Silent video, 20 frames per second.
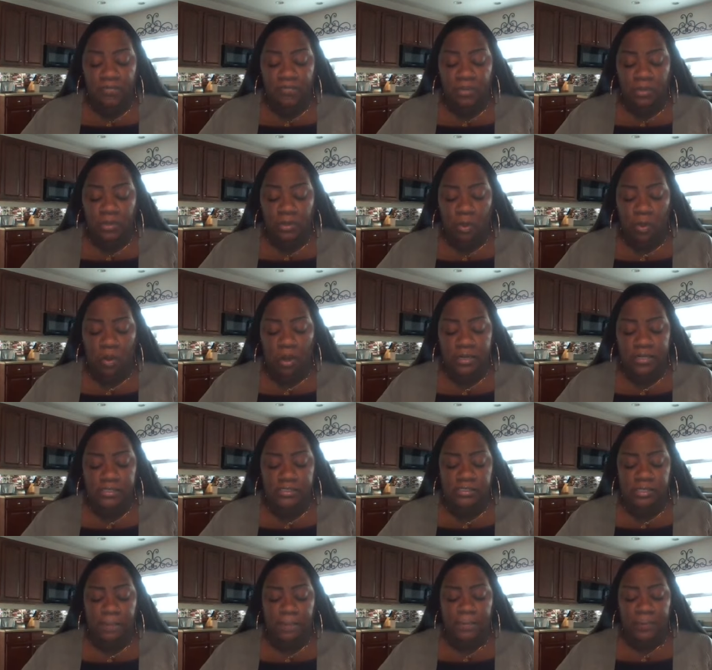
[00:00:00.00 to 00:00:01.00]
of the Lord
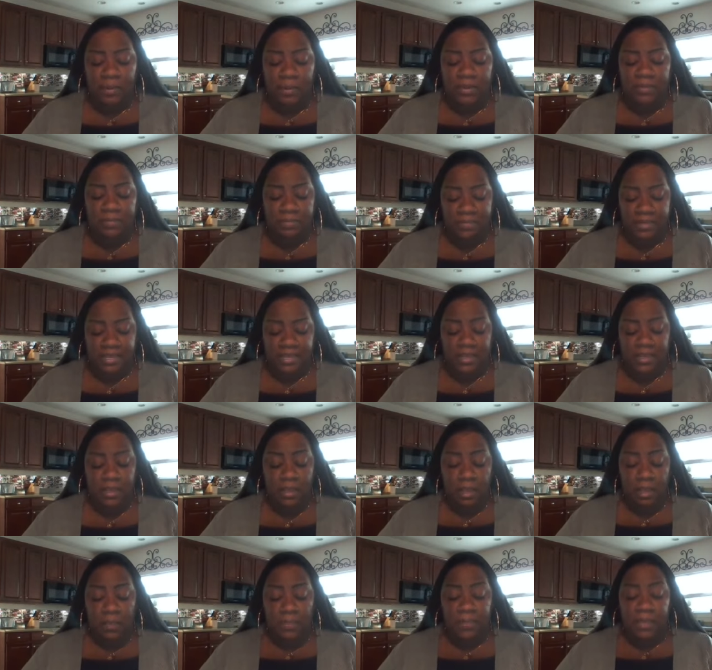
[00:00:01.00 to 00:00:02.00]
is upon me,
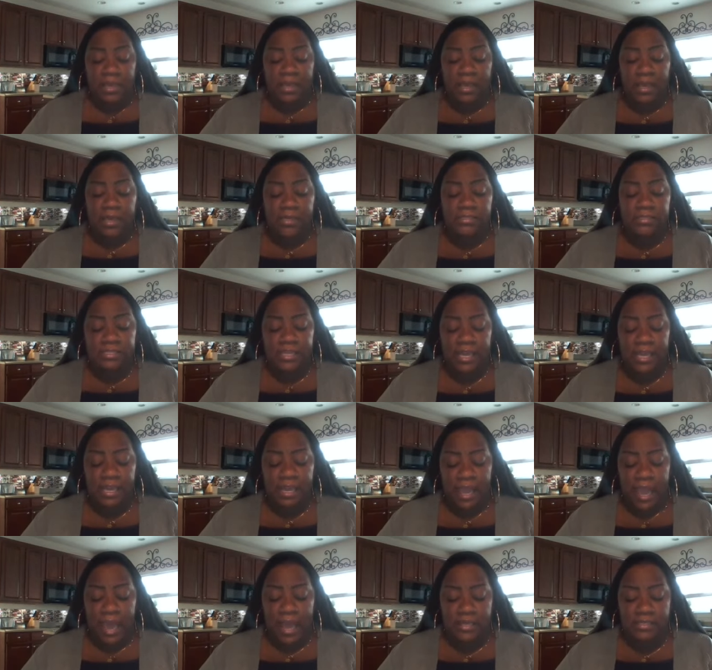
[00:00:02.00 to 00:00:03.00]
because
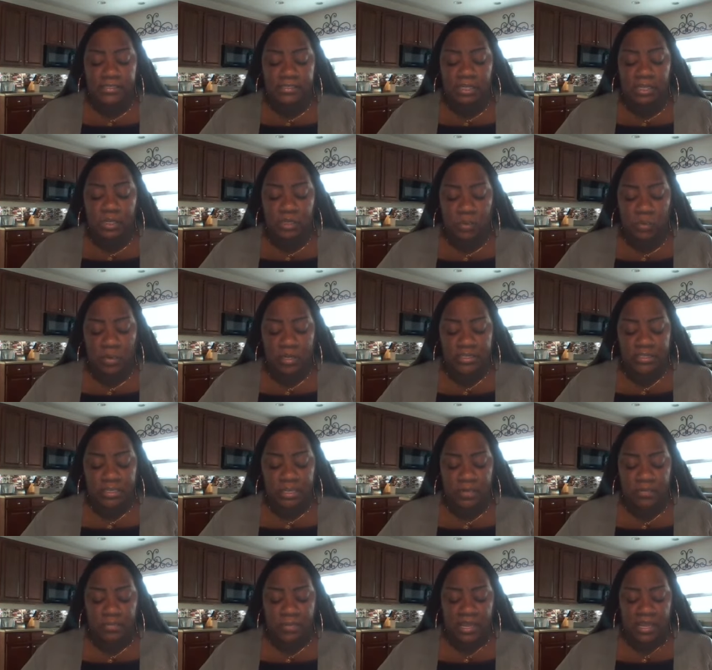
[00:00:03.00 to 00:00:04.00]
he has
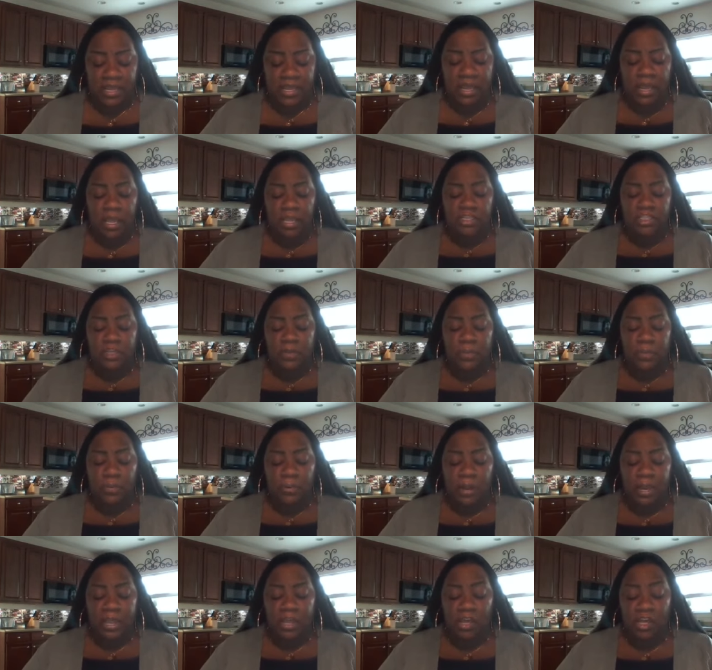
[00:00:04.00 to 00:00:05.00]
anointed me to
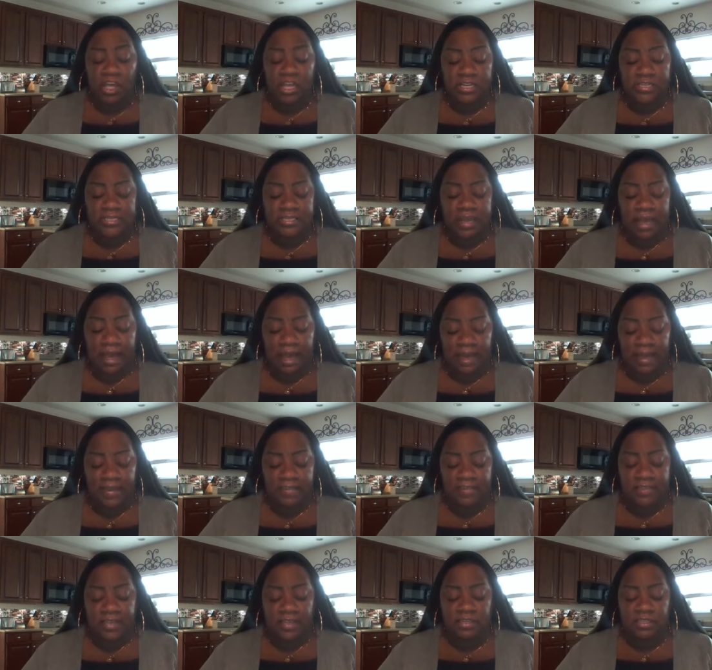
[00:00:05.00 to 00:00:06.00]
bring good
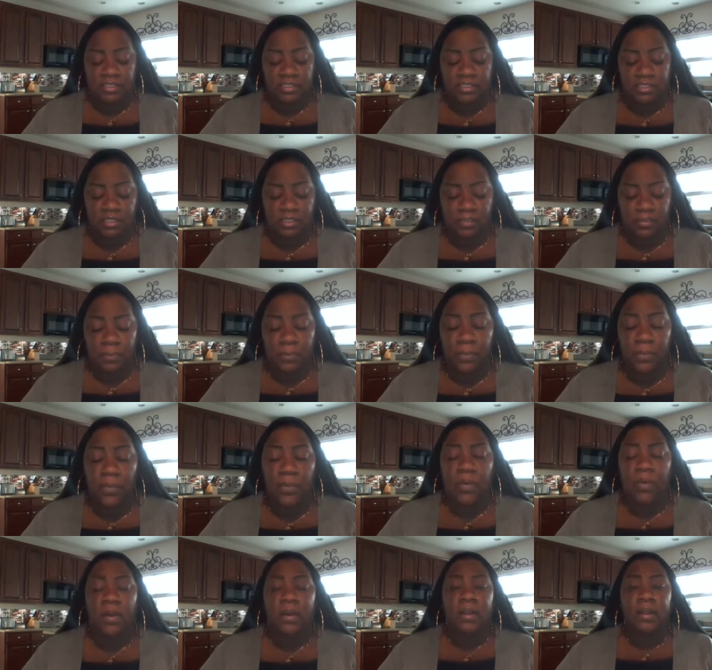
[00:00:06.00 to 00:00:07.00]
tidings to the
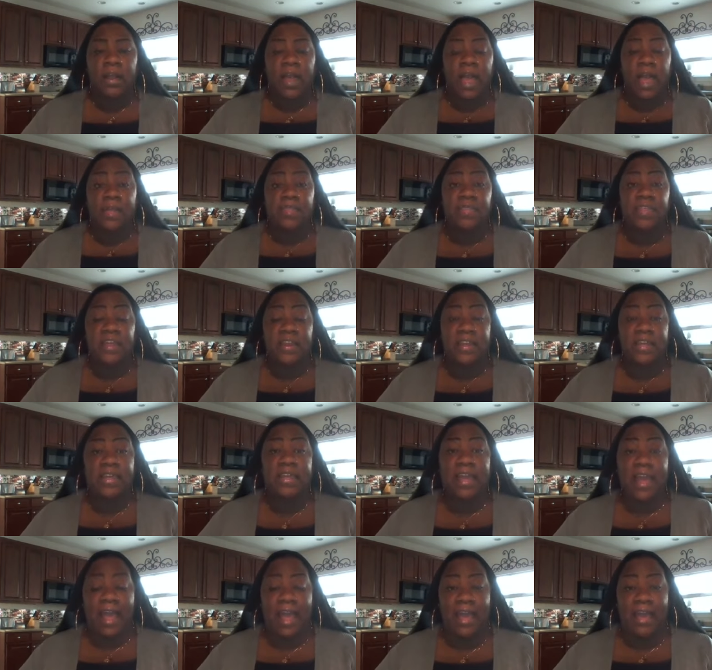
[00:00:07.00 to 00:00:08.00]
poor. And then
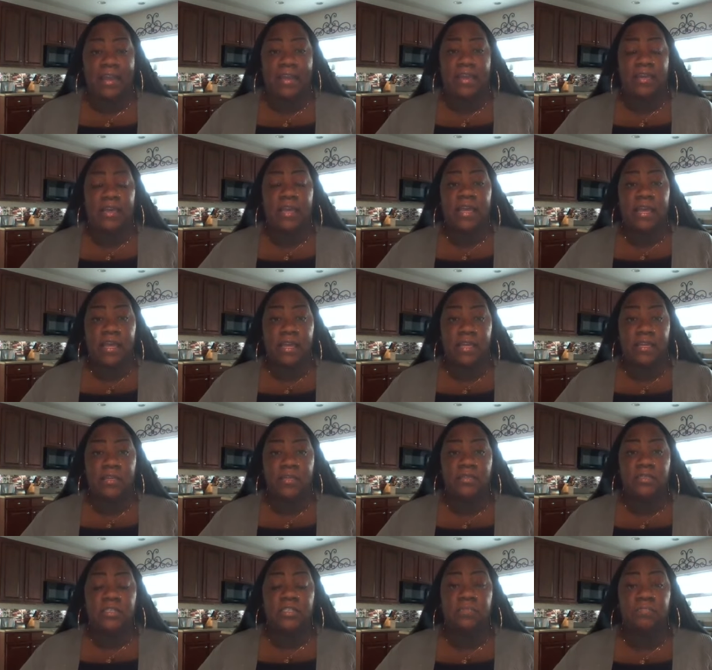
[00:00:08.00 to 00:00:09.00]
he added,
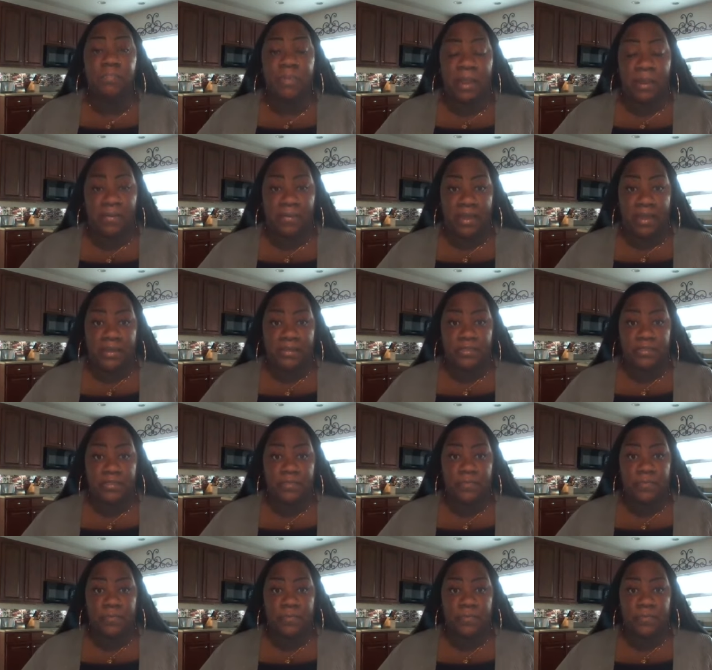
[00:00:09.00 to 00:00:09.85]
in spirit.